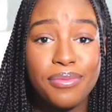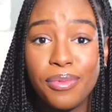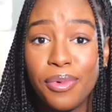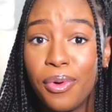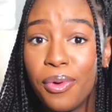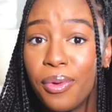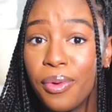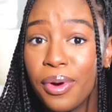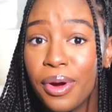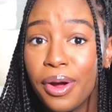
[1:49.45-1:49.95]

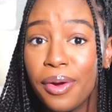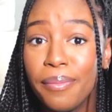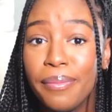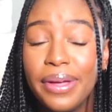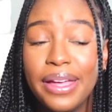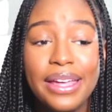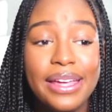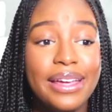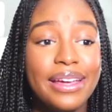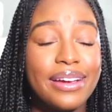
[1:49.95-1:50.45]
warm,
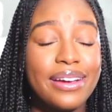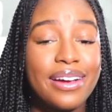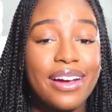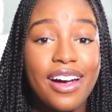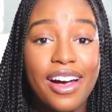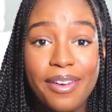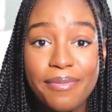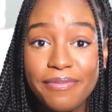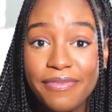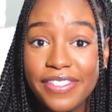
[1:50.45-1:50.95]

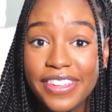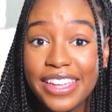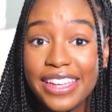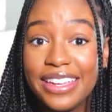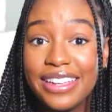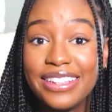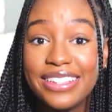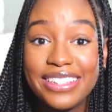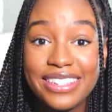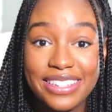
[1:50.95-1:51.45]

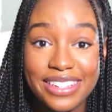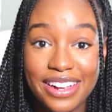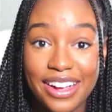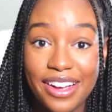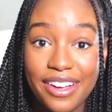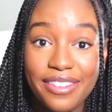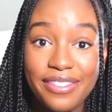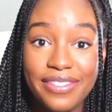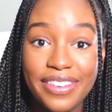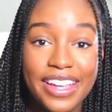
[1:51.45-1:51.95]
comfy
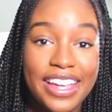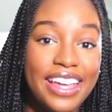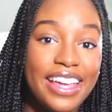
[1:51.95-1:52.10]
stuff,